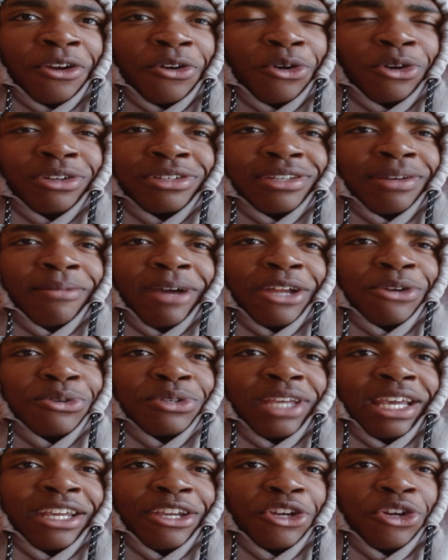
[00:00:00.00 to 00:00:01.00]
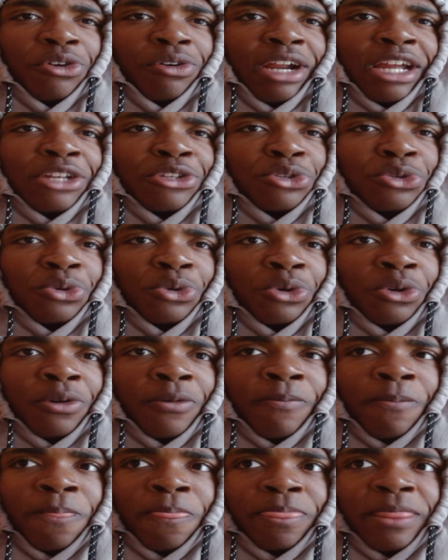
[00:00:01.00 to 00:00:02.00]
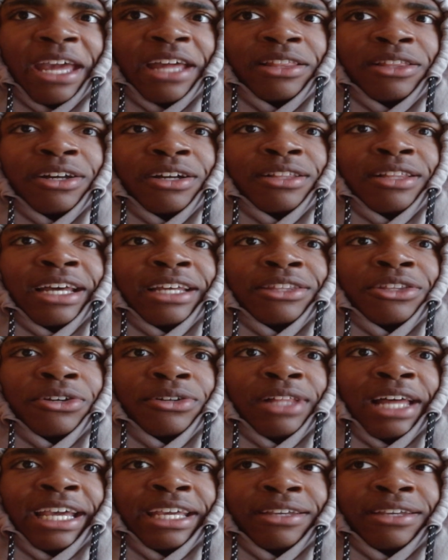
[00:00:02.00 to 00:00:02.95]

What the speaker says: or somebody who's in grade school, they look like they're